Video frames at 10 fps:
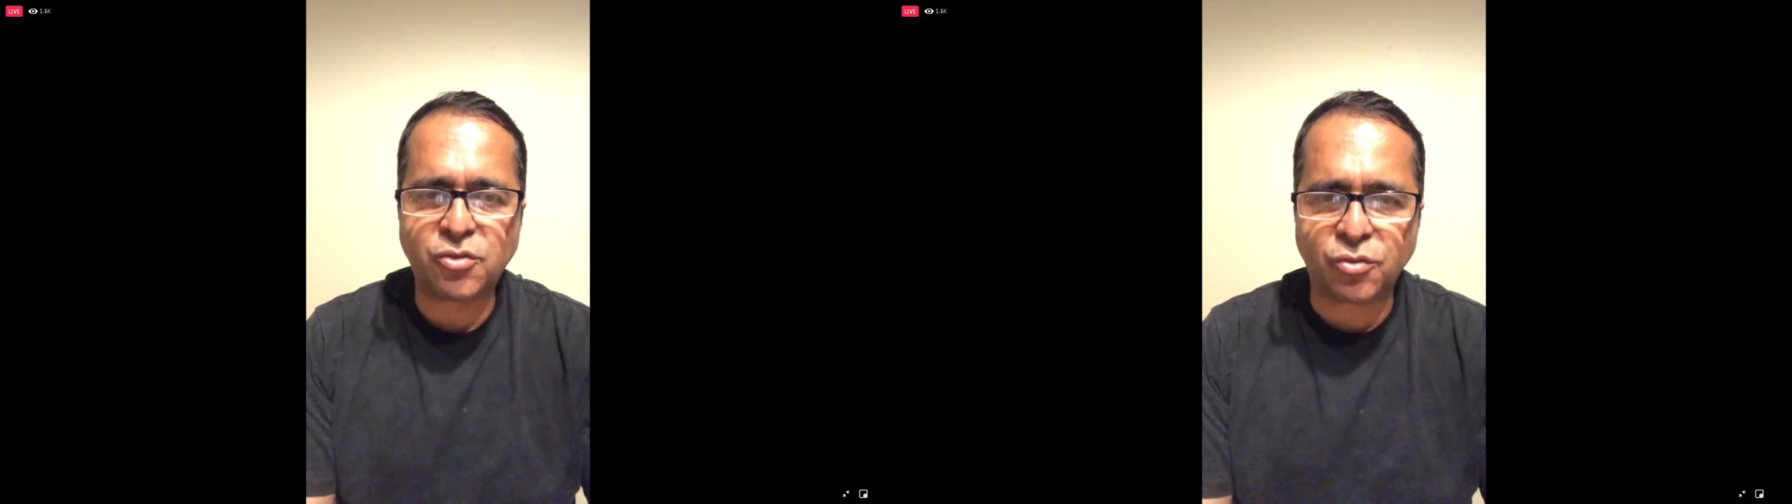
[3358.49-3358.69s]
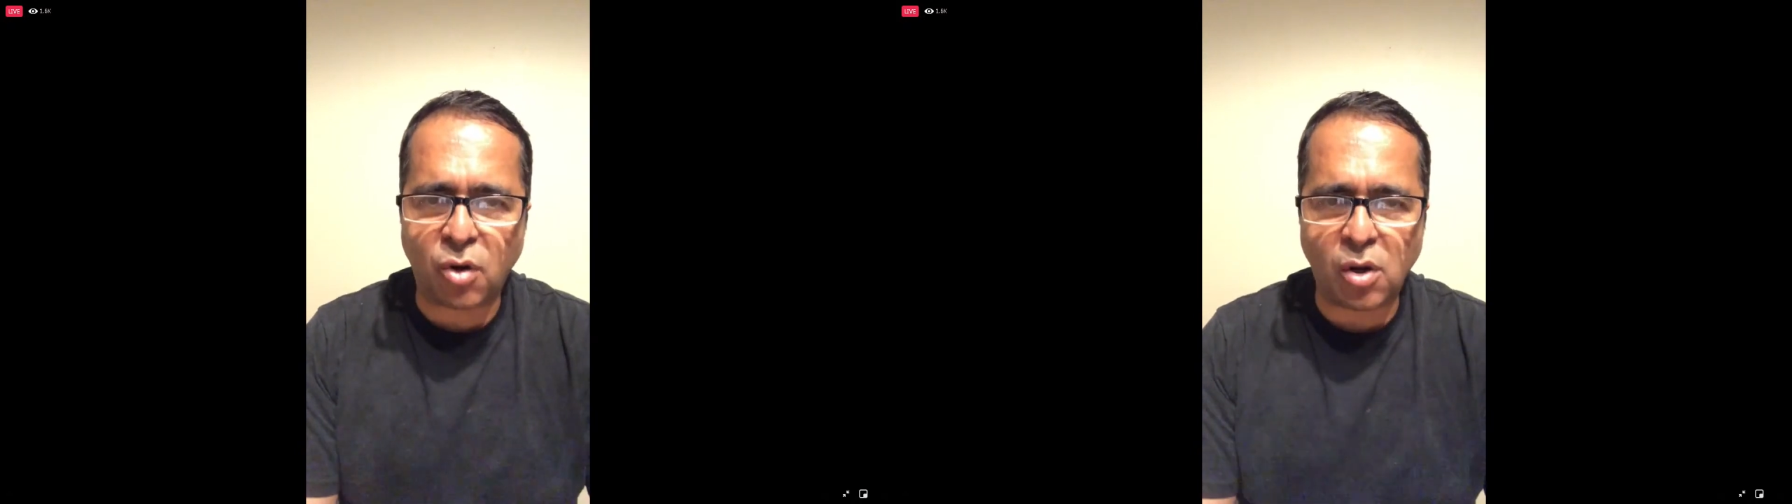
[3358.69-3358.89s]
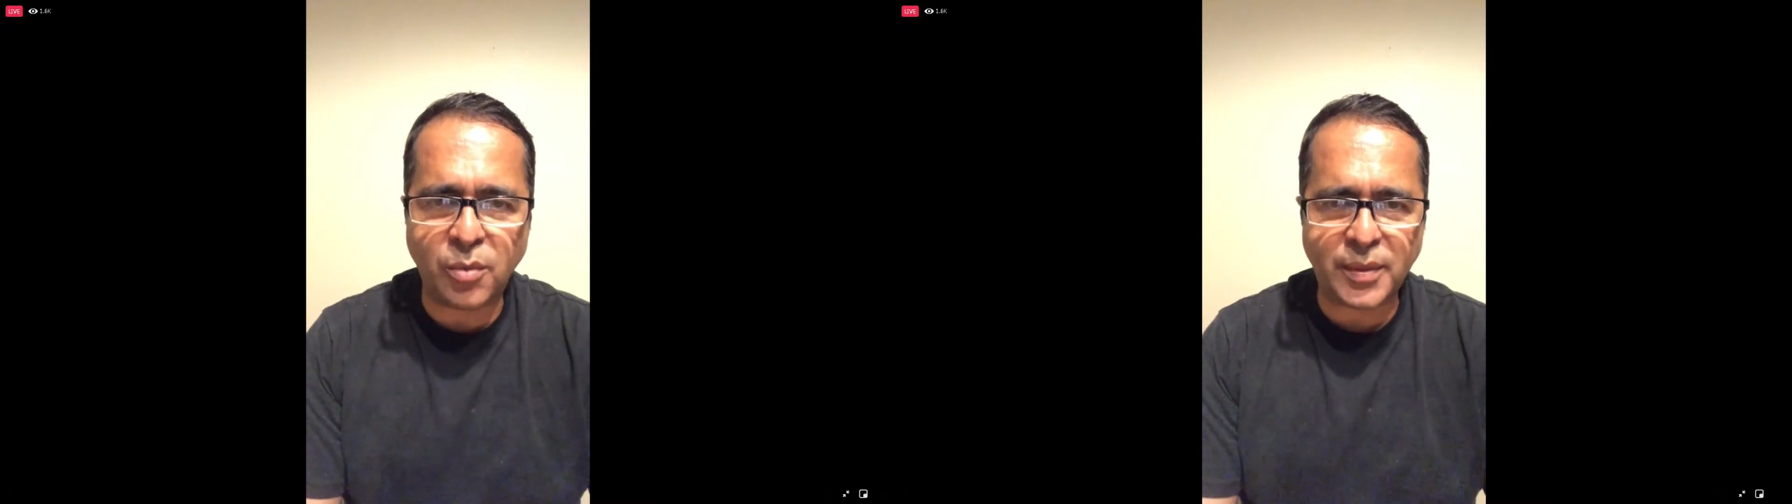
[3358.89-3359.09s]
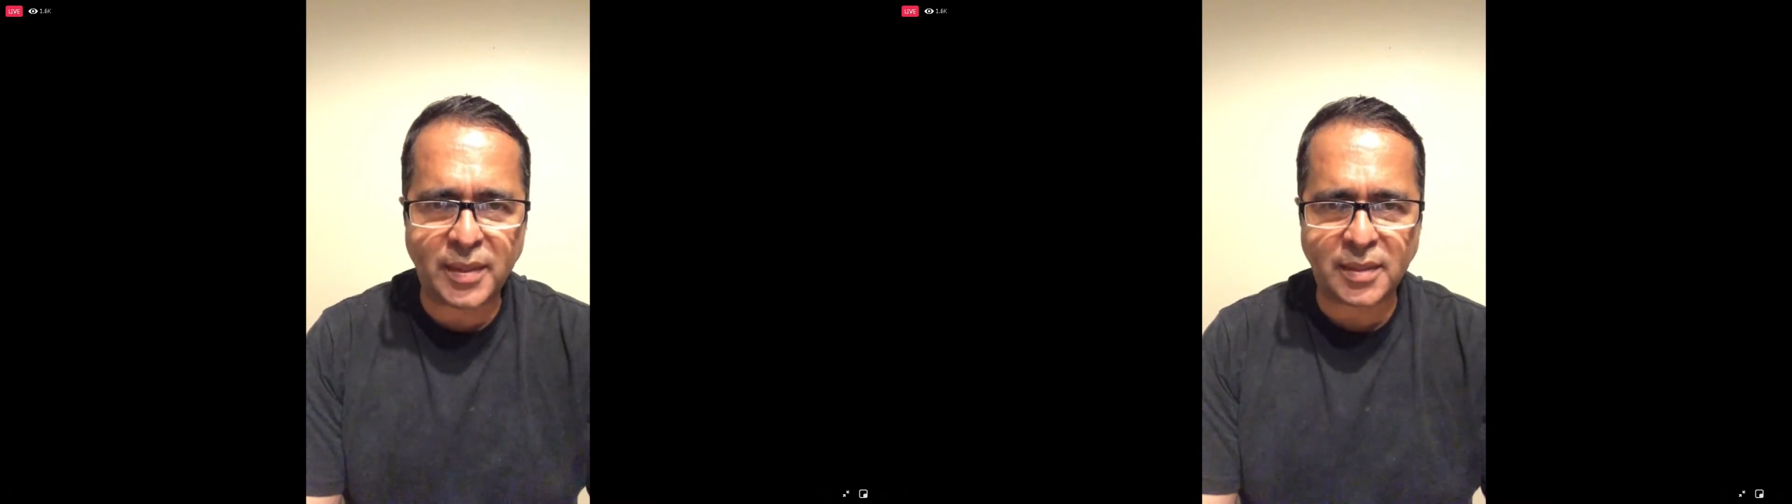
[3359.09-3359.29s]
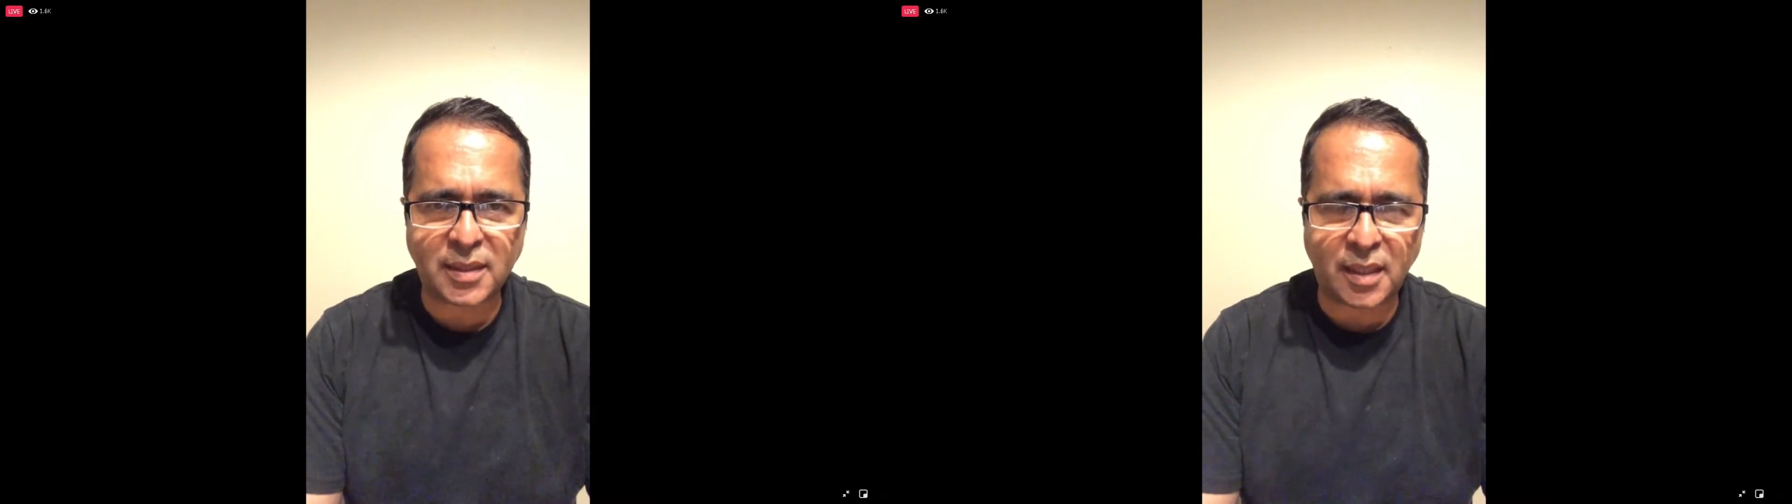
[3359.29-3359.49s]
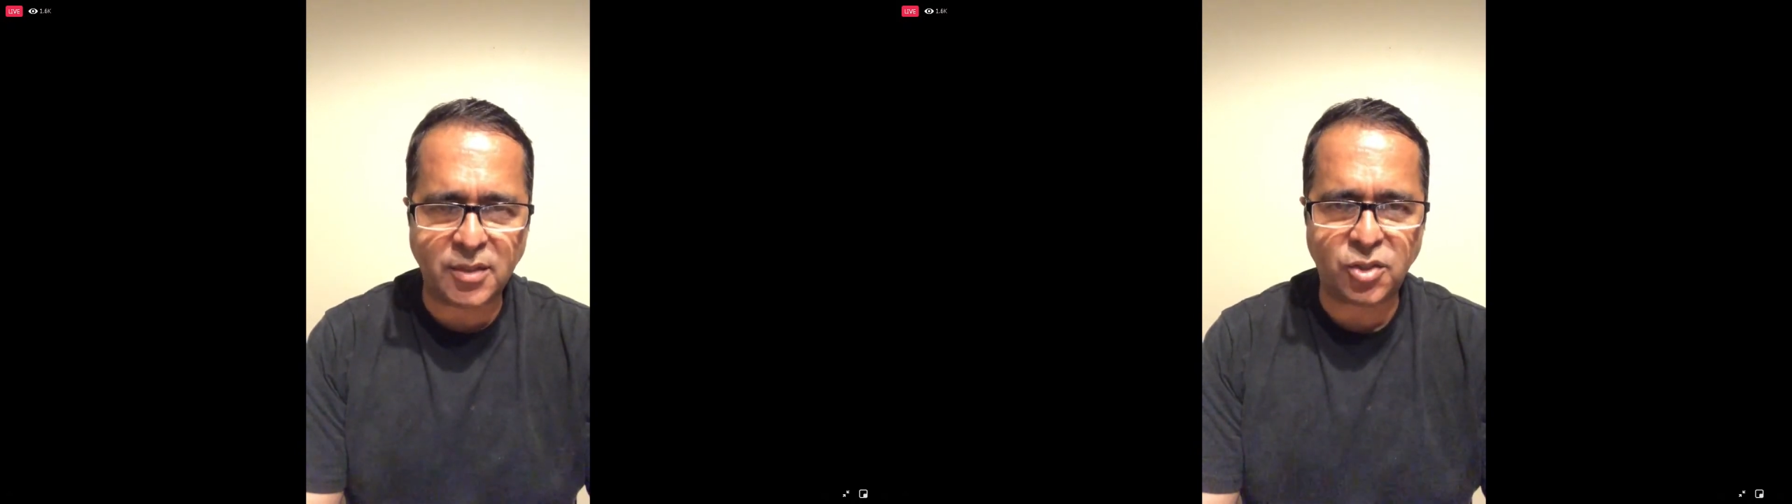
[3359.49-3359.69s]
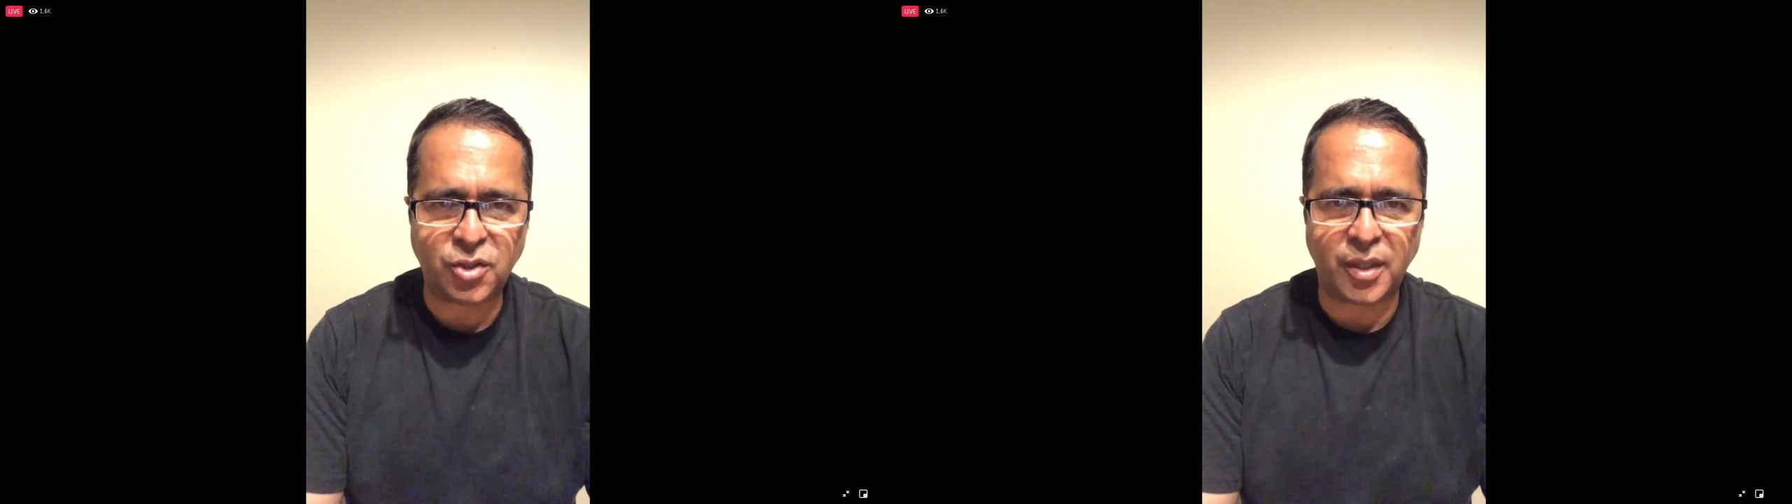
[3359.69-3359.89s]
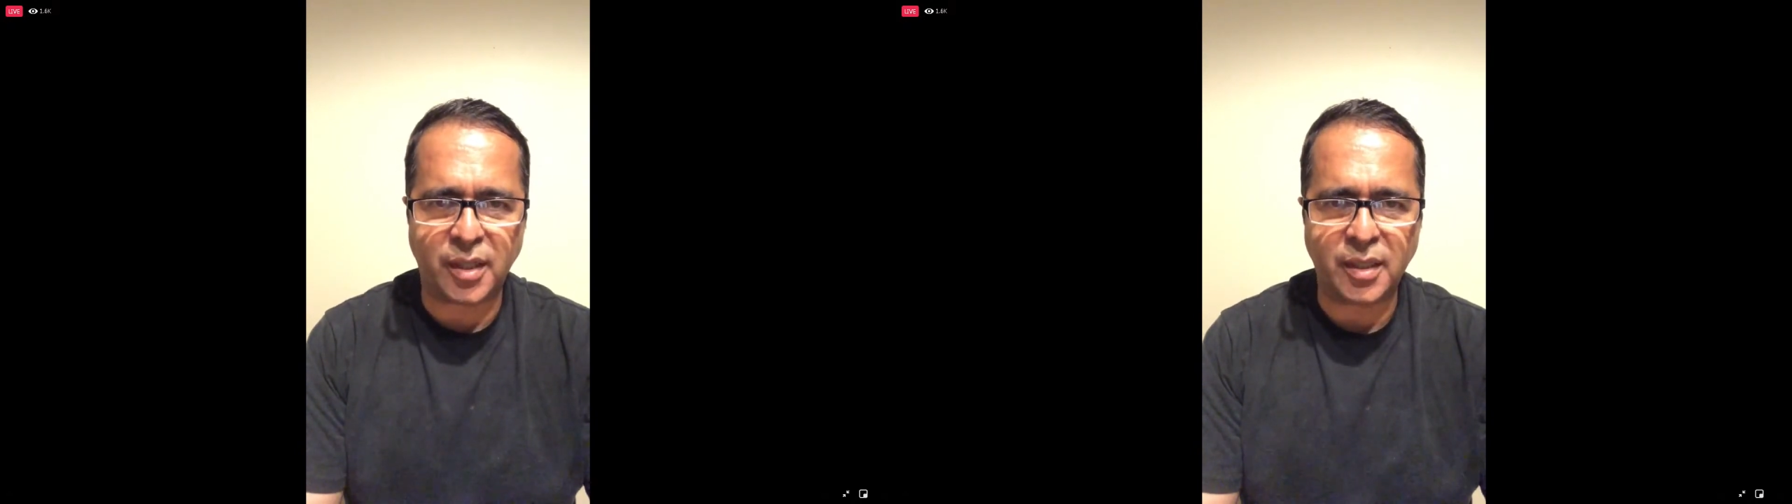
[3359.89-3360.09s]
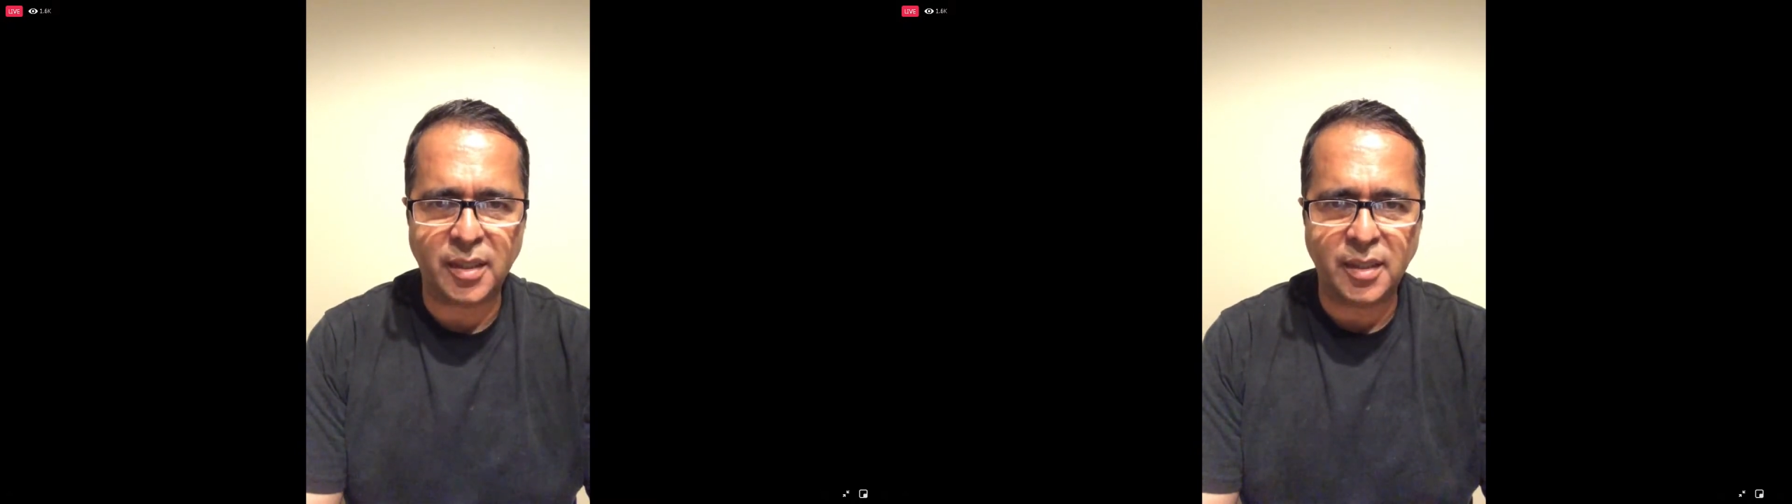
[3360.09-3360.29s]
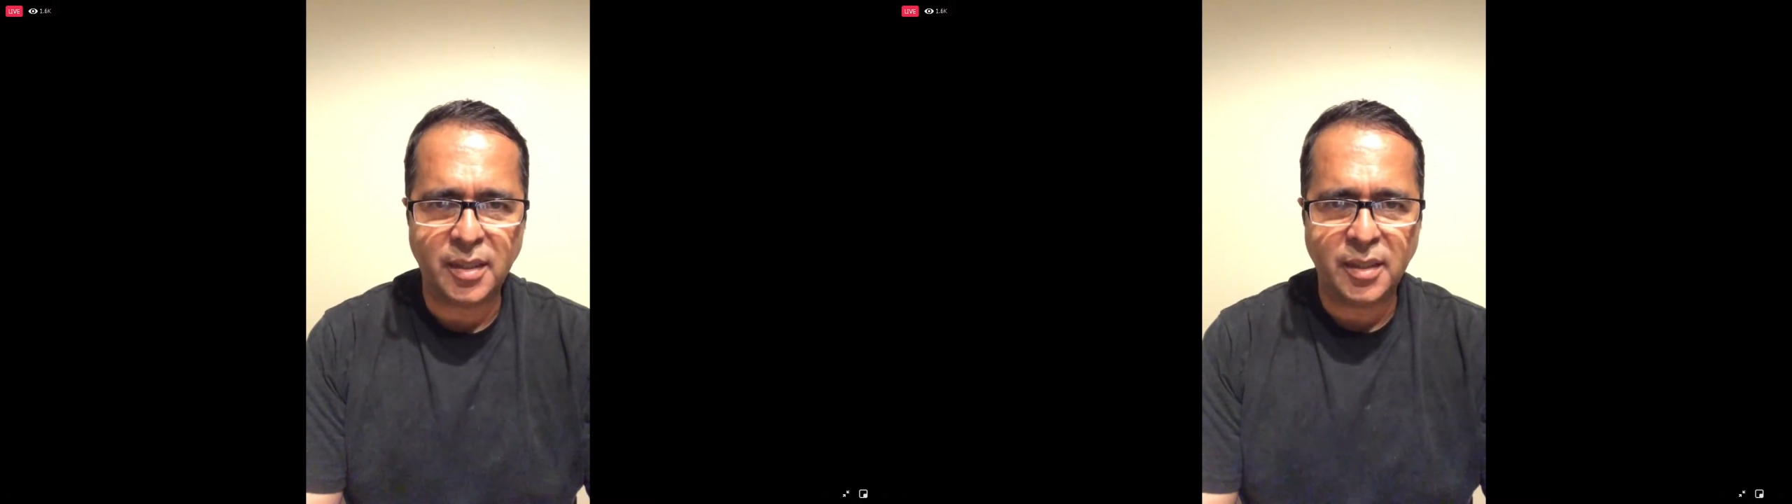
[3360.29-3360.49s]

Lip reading: is wrong with this country